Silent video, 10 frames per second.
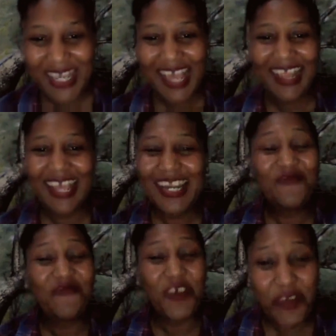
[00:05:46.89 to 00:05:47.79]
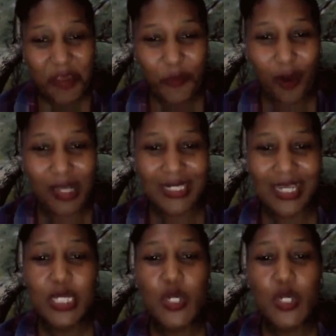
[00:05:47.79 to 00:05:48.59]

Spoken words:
that is very important,